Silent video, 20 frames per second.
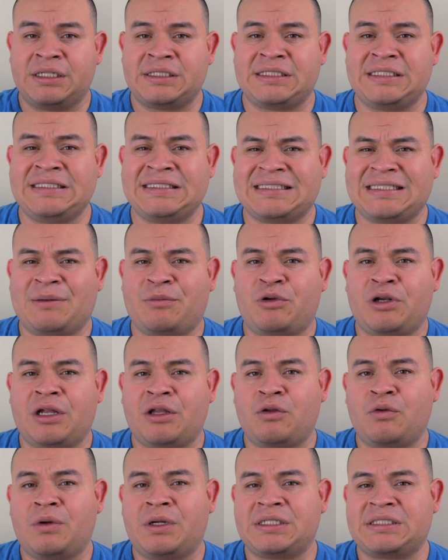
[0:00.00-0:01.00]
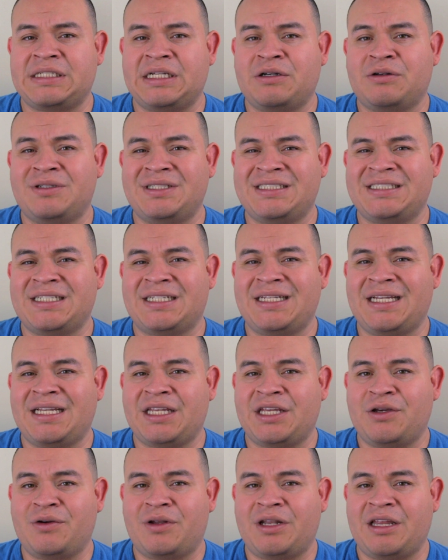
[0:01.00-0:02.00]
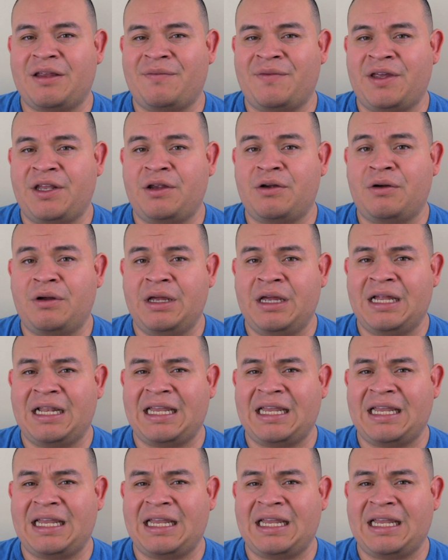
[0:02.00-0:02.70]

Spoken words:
since I'm going to do a second channel Q&A video,